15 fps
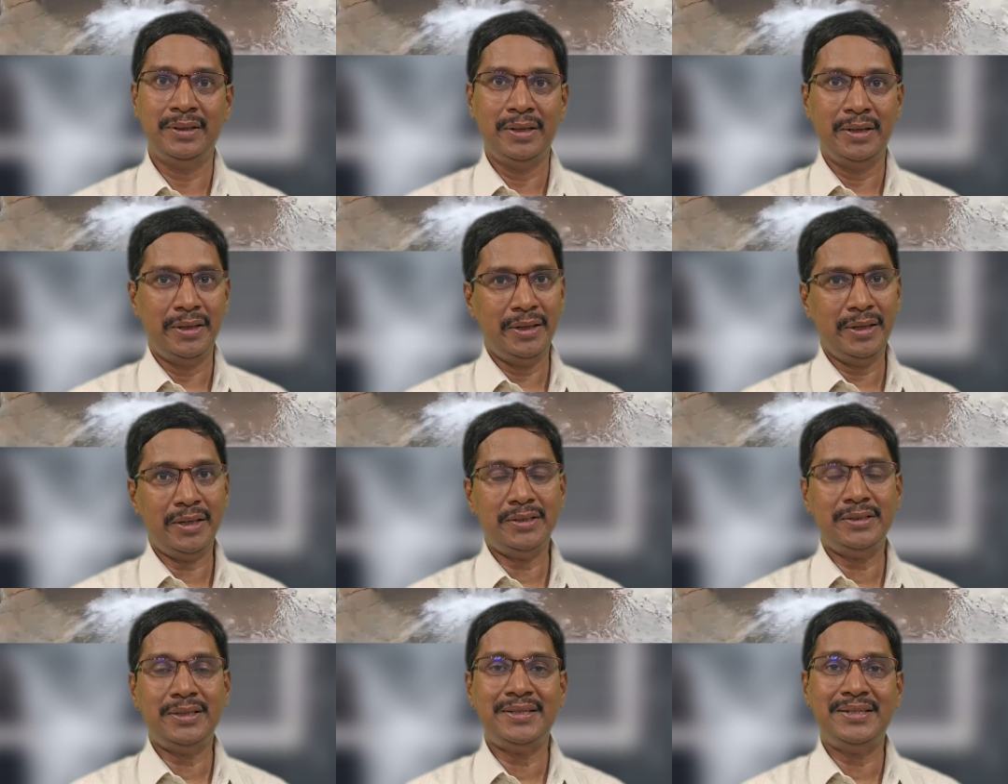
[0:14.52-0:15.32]
Here is
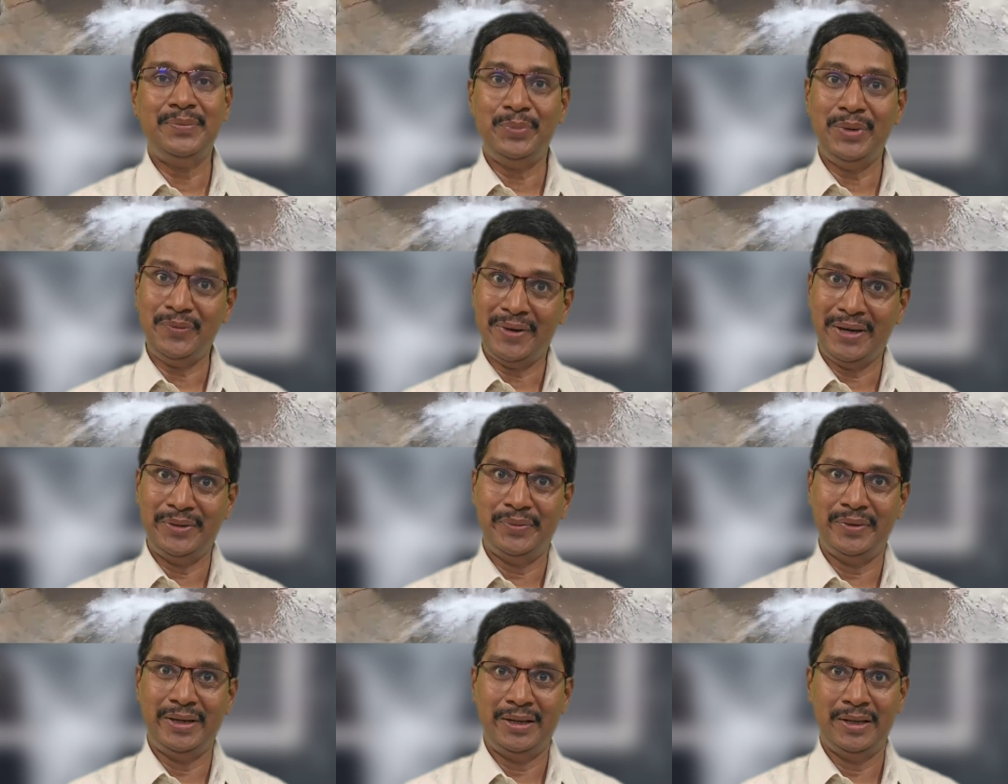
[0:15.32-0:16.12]
the simplified
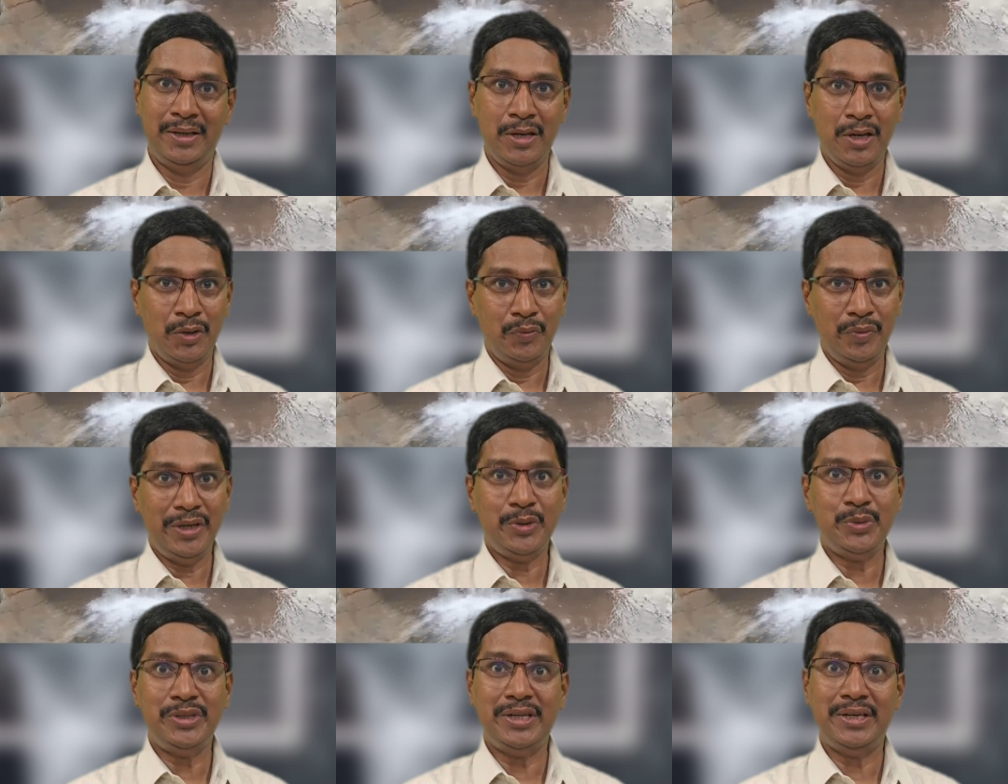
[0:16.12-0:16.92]
way. We use
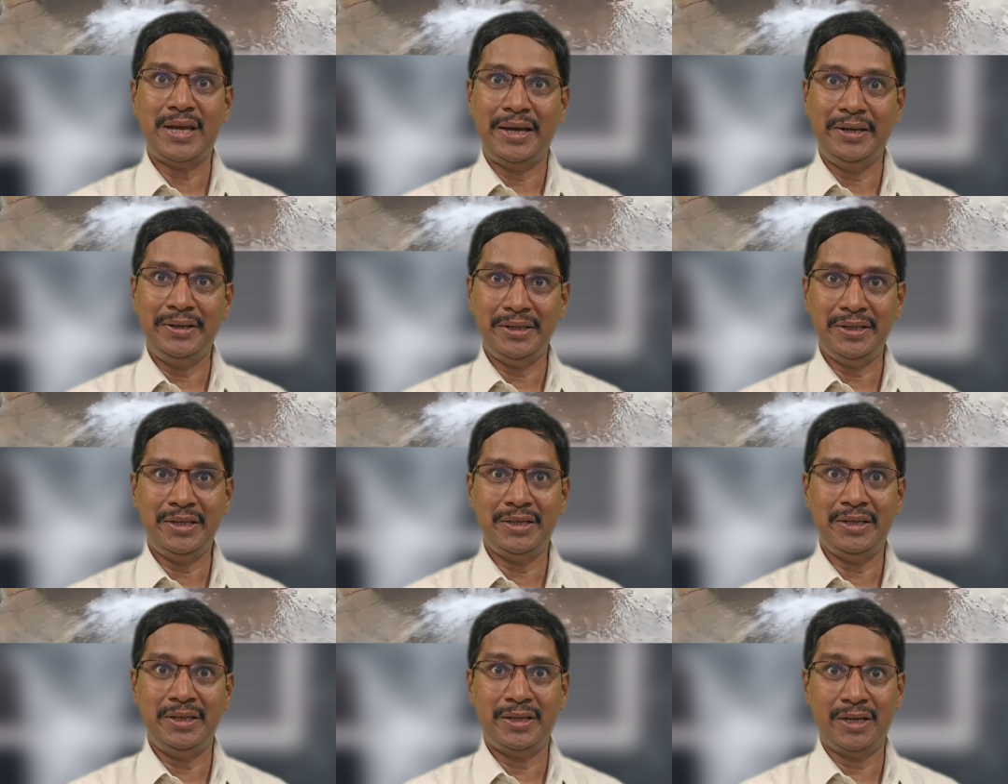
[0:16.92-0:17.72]
a 90 degree
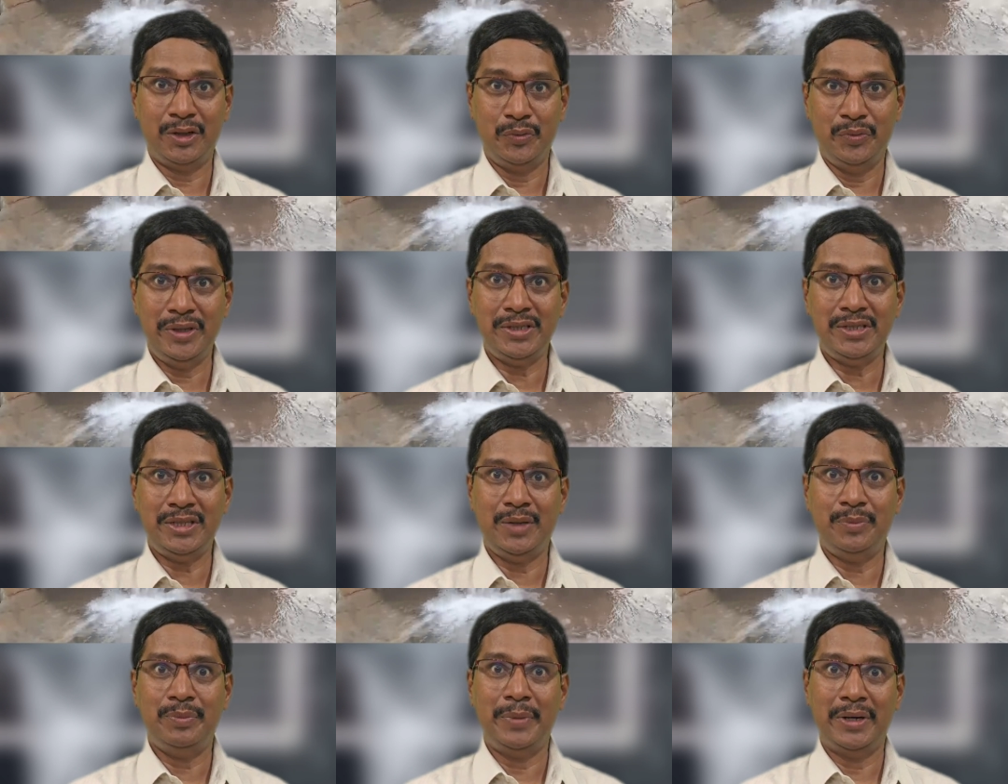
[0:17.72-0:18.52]
cut V-shaped
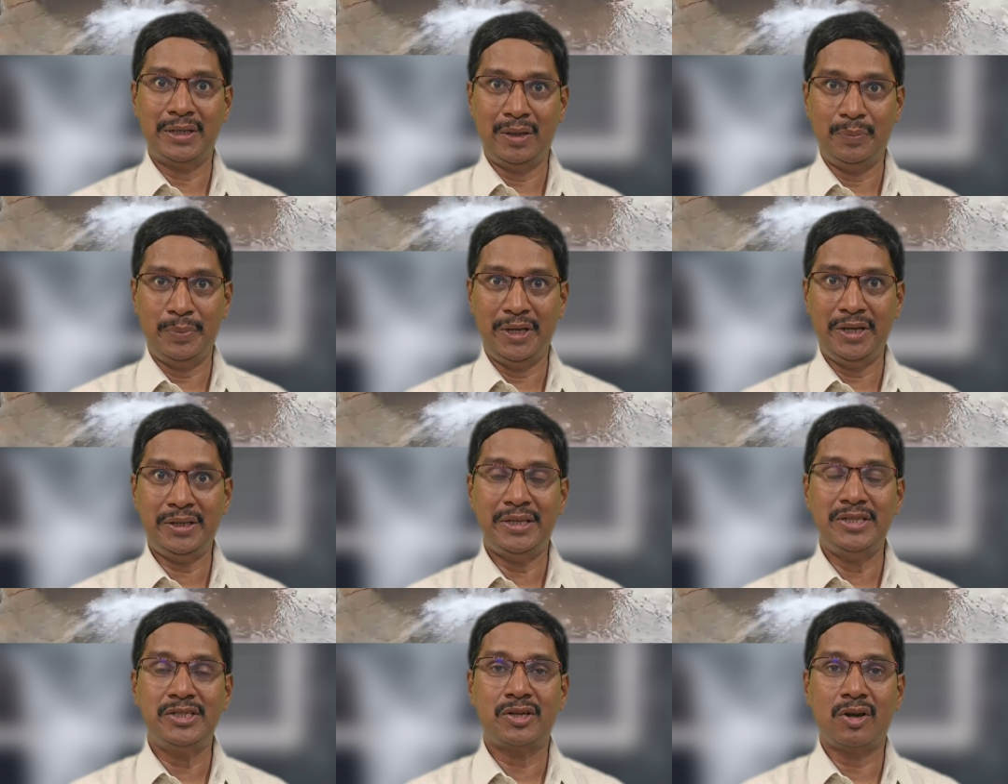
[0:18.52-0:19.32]
metal plate is
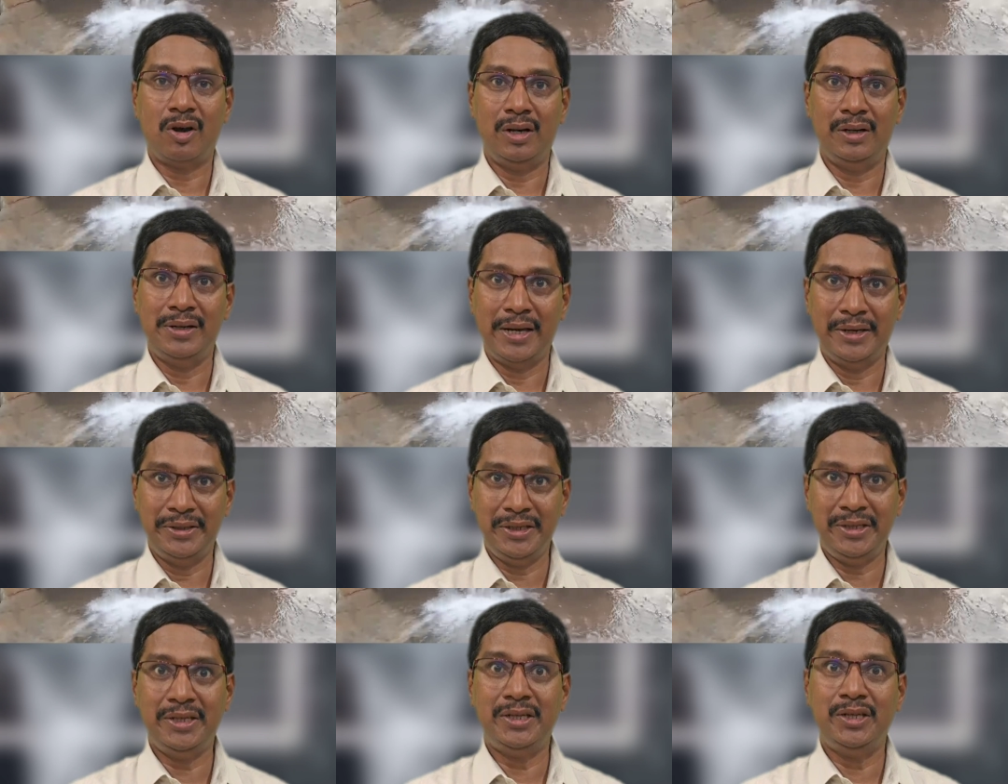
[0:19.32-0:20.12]
called 90
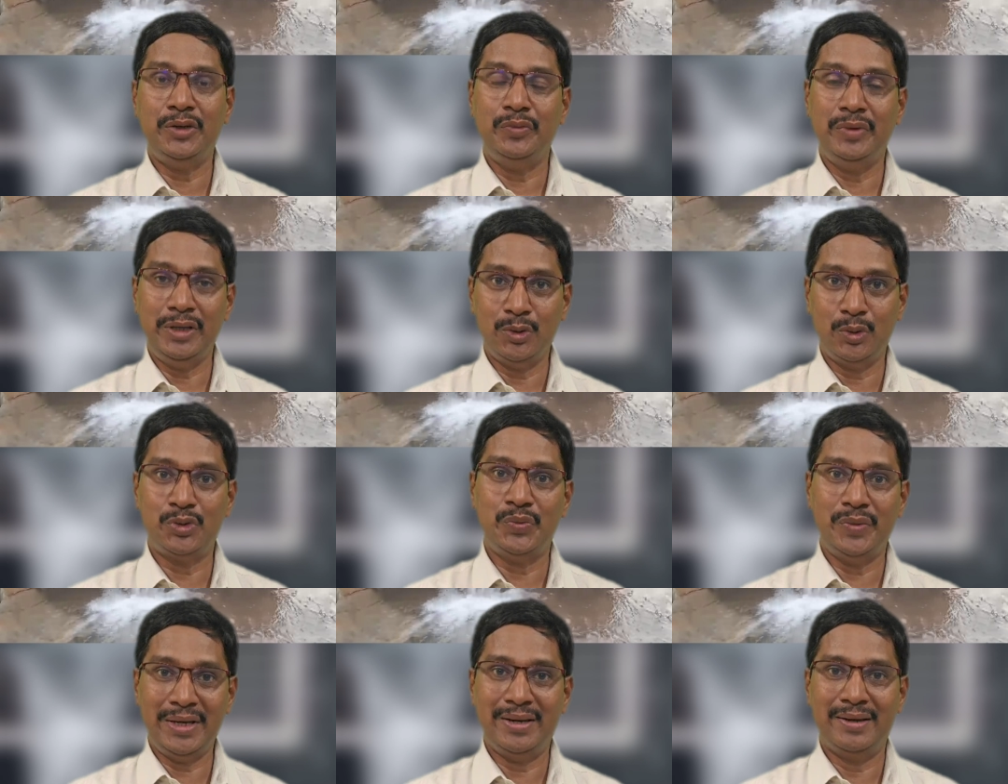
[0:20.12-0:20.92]
degree V-notch
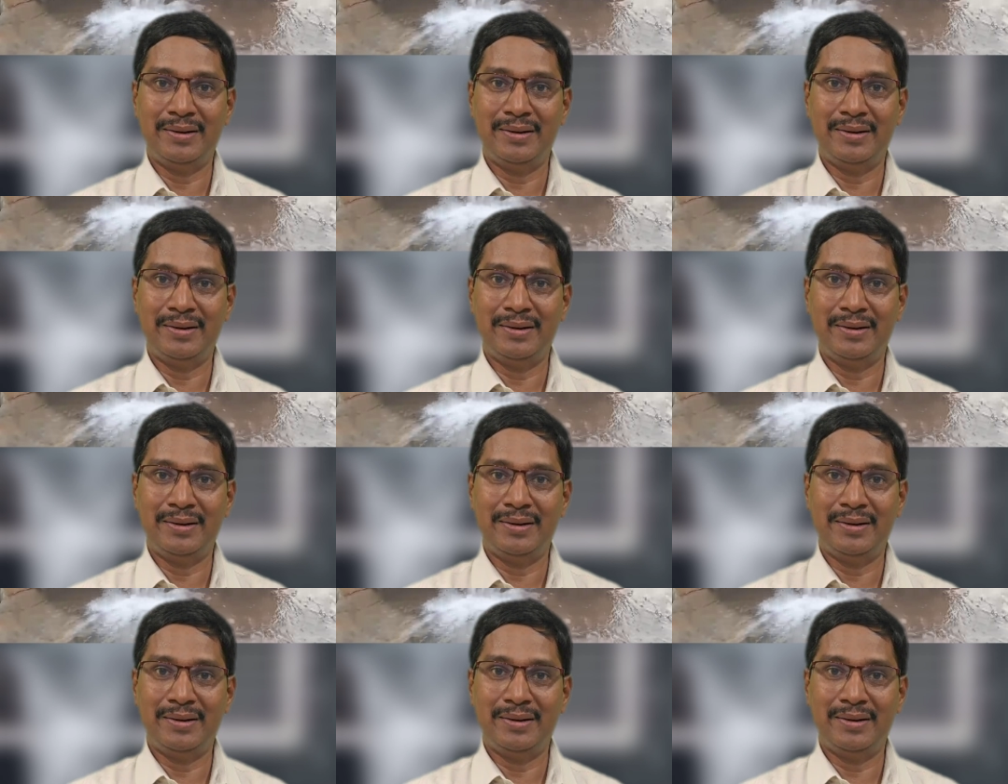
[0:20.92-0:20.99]
weir.